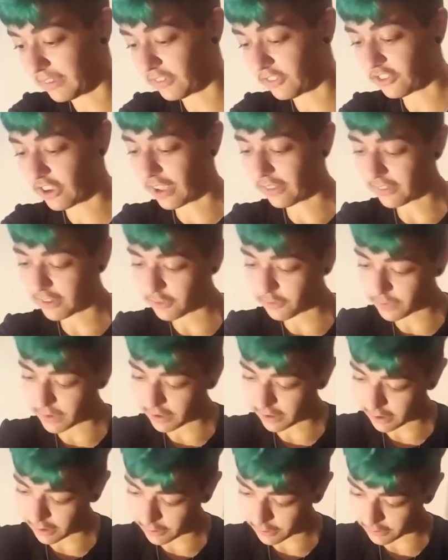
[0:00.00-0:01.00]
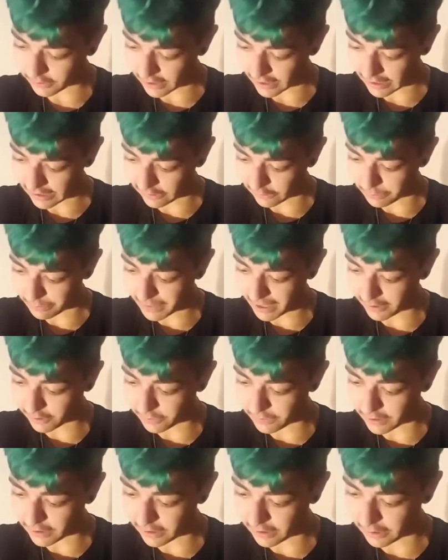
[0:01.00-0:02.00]
challenge videos and his makes
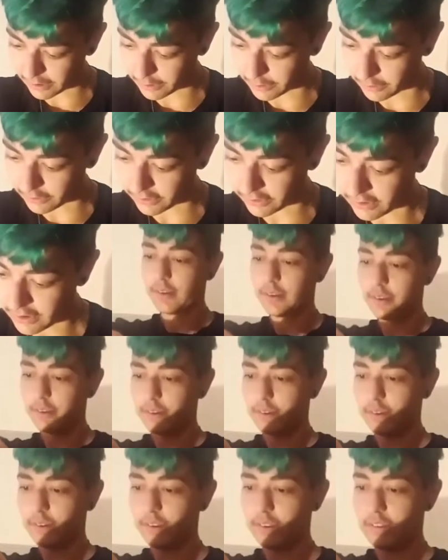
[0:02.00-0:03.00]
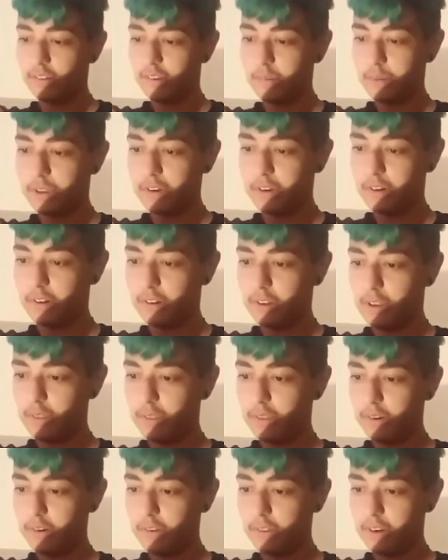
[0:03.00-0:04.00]
videos. That's coming out a lot
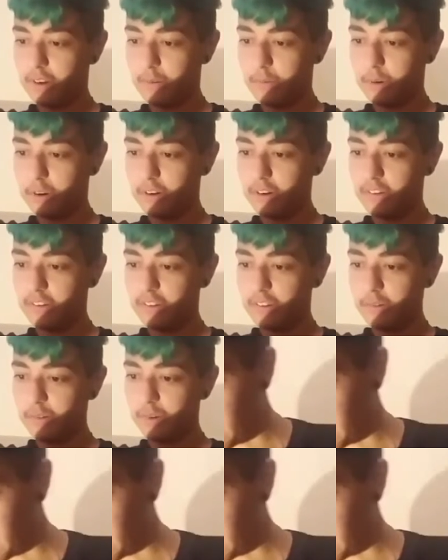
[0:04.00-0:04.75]
thinner than I wanted it to.